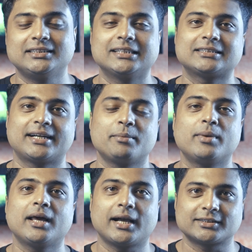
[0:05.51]
I just had a
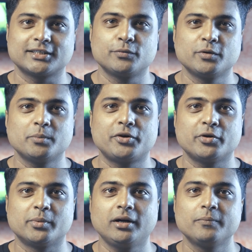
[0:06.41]
bad accident with my
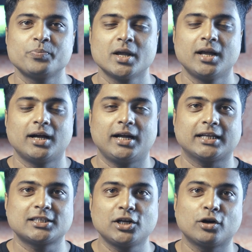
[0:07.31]
trimmer. I
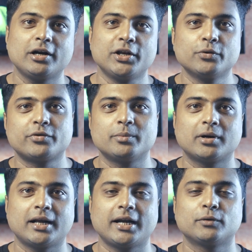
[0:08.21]
actually got a new
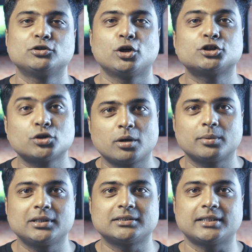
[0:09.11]
trimmer and I was not sure
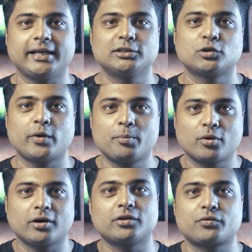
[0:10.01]
about the size, so I
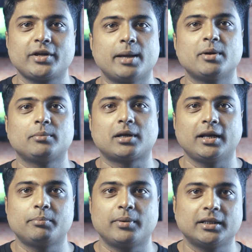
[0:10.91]
put on a 3mm
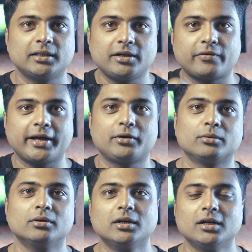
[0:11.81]
clip and then tried
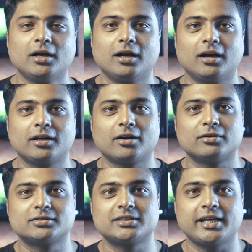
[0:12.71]
to
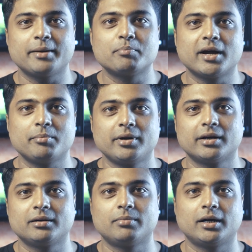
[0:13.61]
shape my
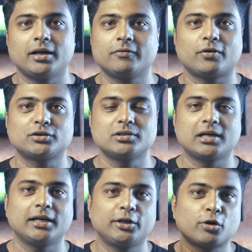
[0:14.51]
beard, but
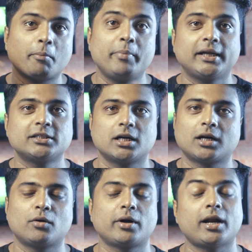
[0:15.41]
unfortunately it took a big
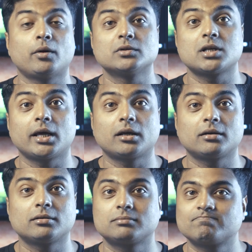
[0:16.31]
chunk out and I was like,